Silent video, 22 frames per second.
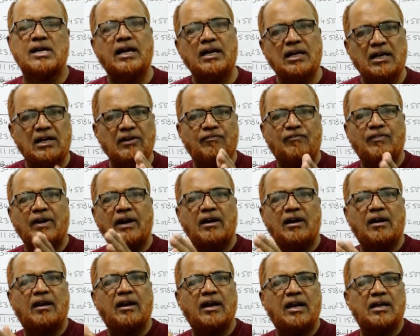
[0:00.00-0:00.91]
At
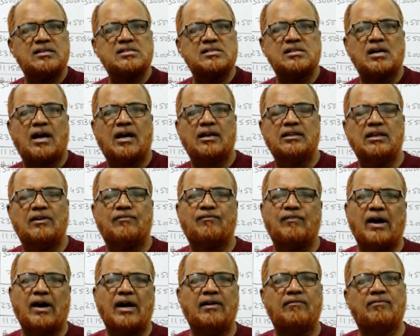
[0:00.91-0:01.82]
different rates are there
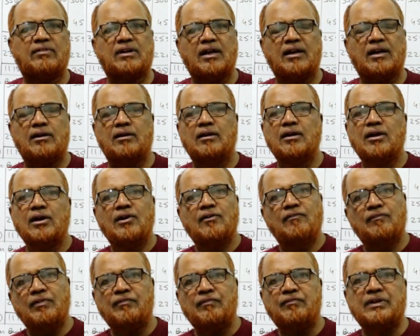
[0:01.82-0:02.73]
5, 10,
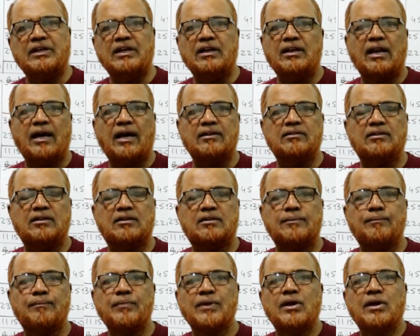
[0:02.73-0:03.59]
15 like that.